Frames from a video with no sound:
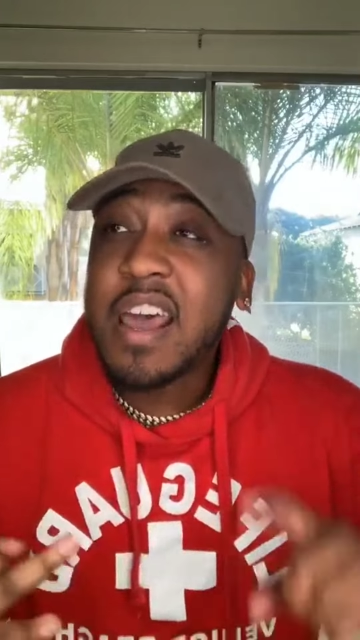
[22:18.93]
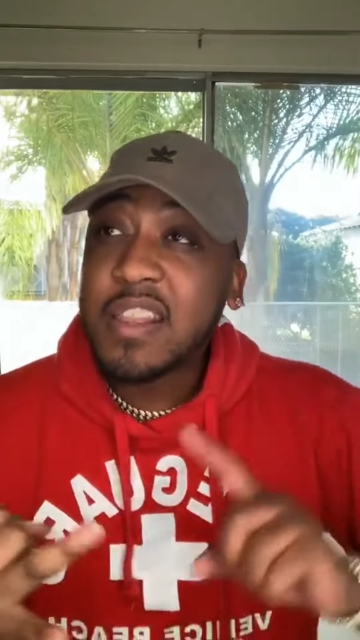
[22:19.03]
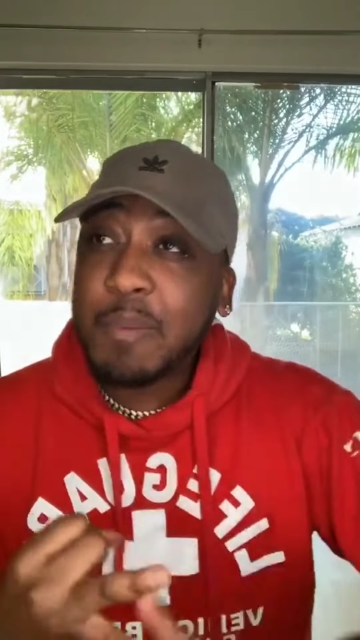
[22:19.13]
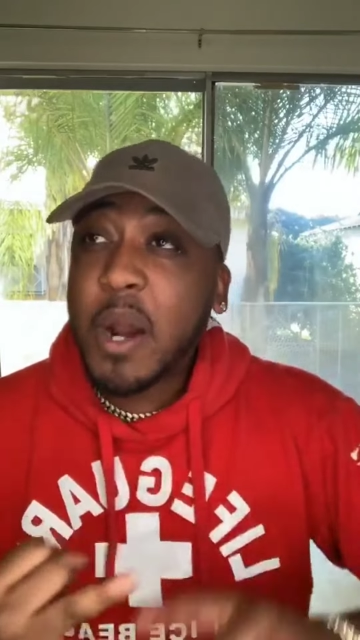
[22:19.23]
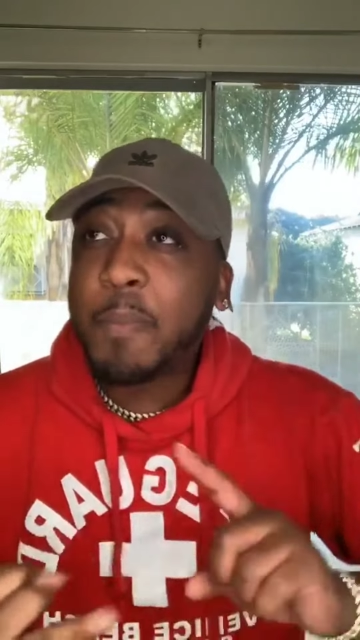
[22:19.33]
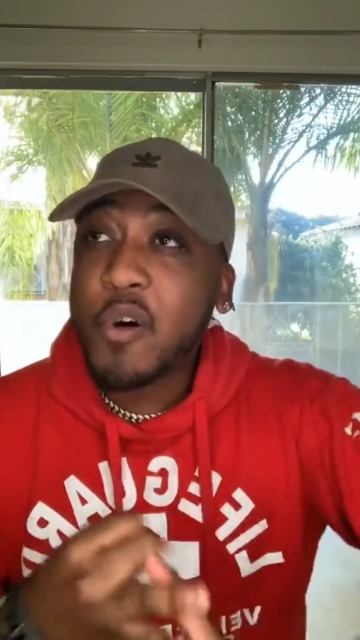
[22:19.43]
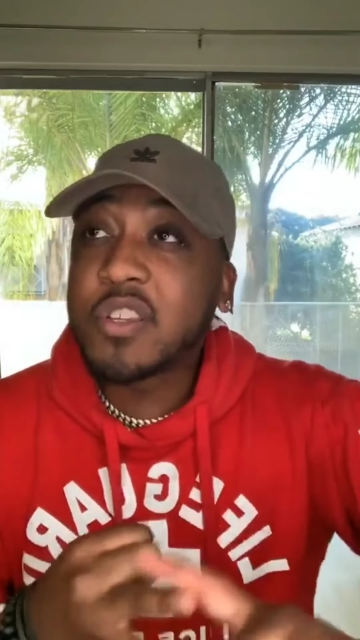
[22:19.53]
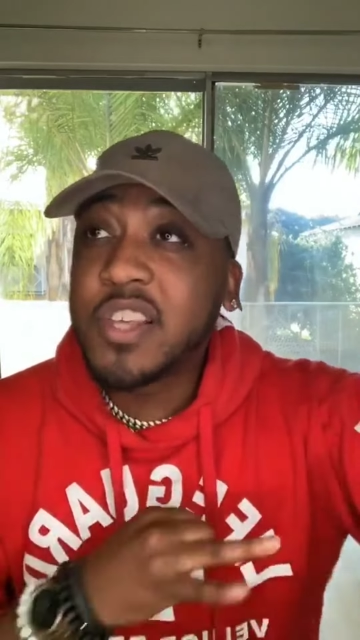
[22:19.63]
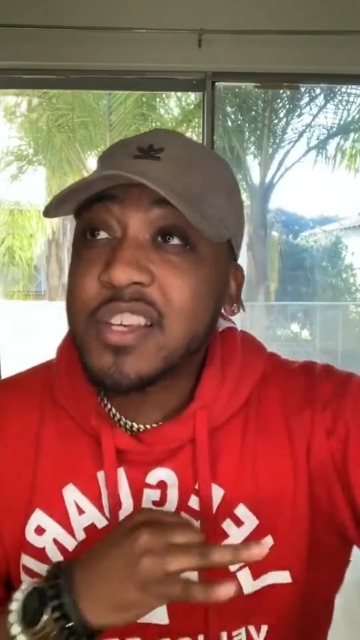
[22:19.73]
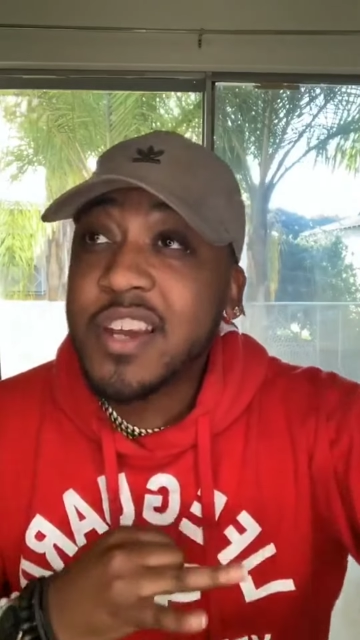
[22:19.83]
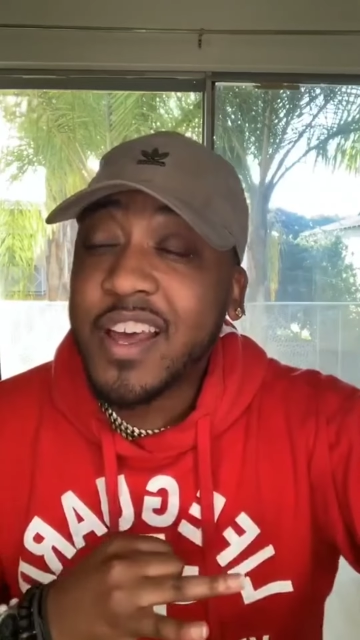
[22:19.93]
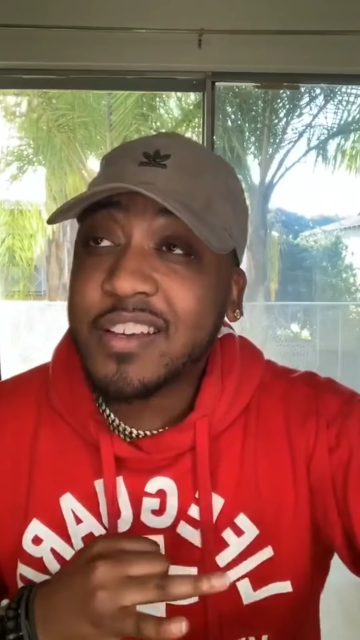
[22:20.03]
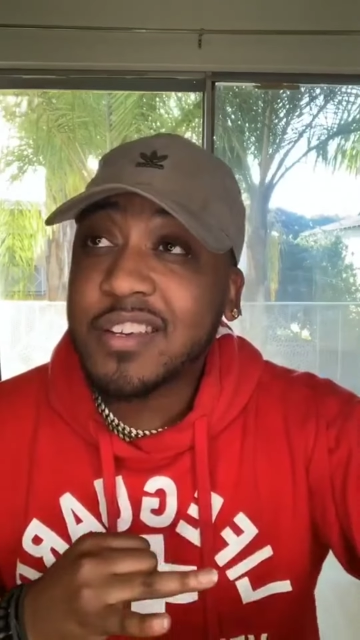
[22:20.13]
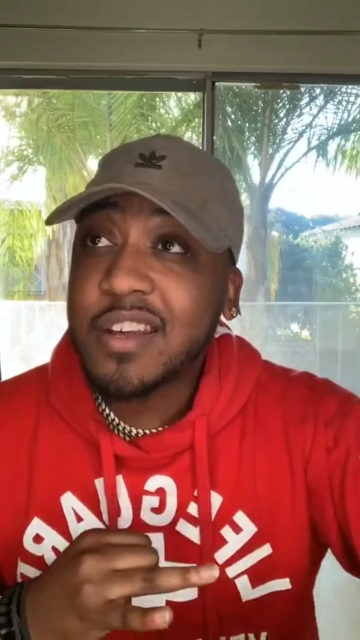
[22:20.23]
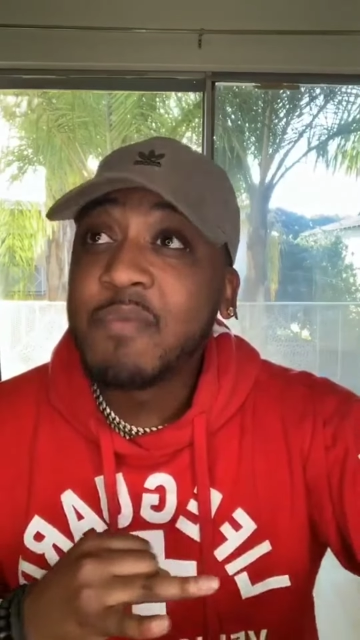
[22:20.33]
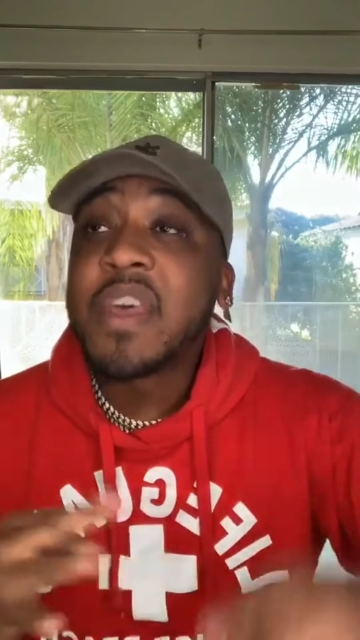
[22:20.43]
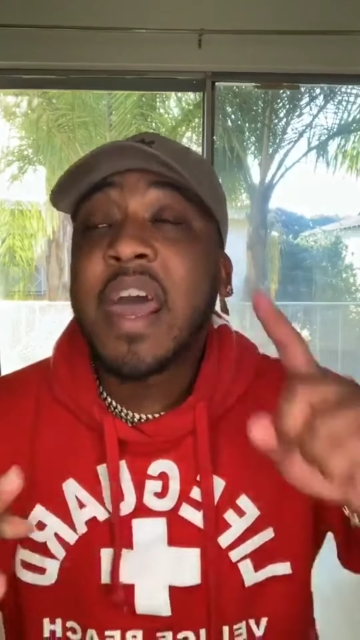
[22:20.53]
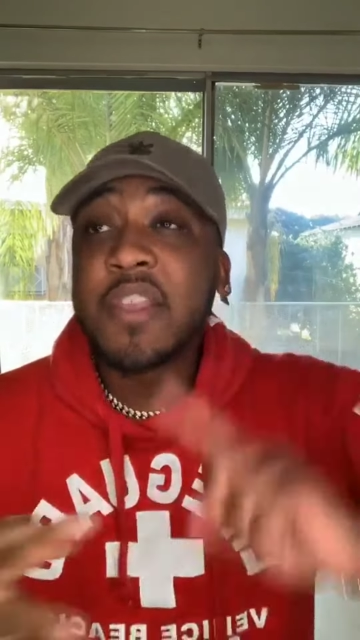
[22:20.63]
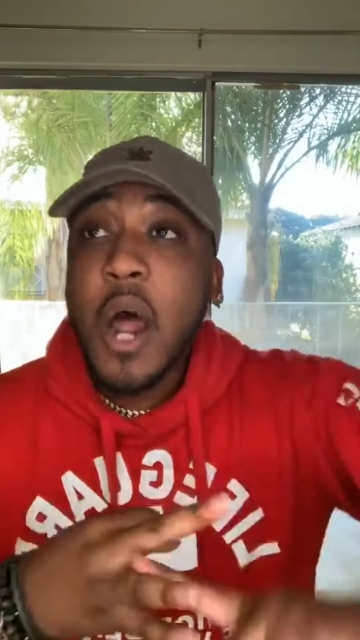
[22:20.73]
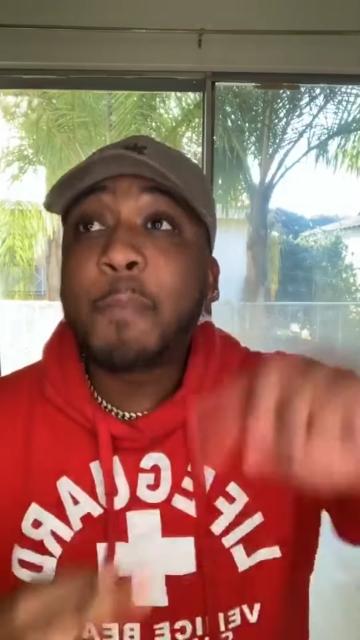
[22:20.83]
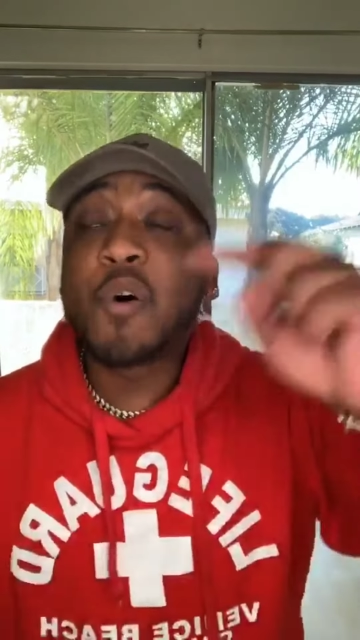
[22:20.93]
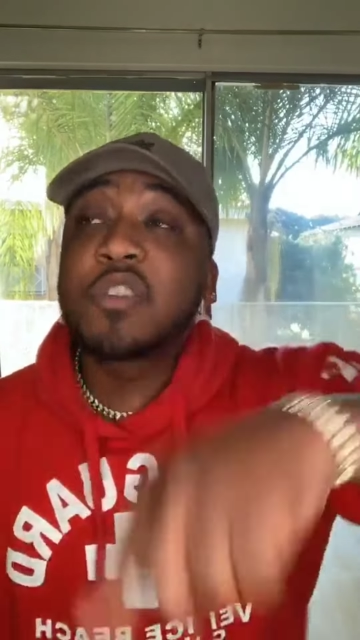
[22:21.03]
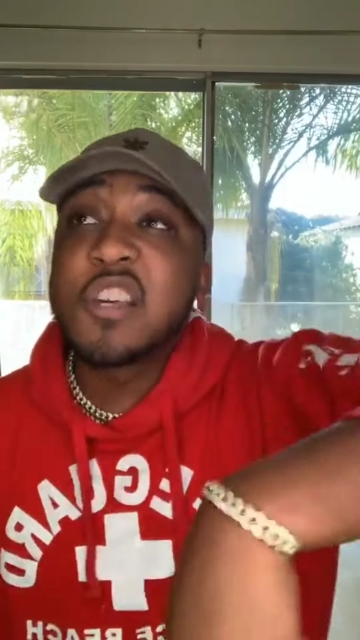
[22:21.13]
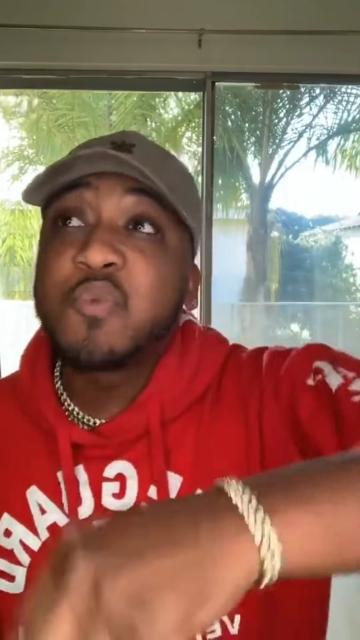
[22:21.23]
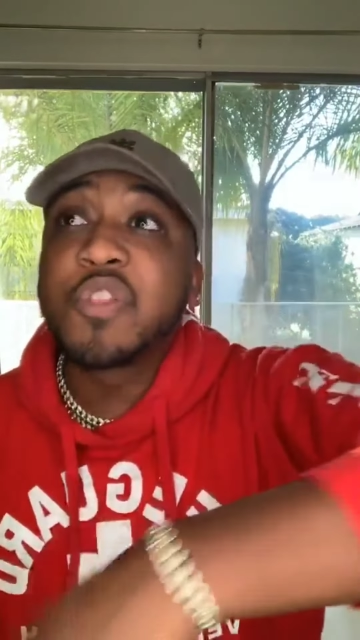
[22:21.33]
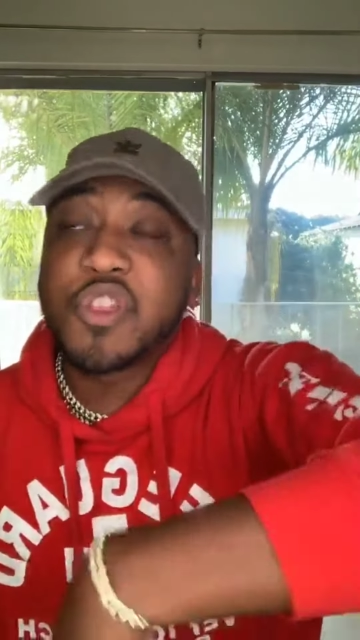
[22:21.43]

and then I'm gonna post this next, and then I'll post this one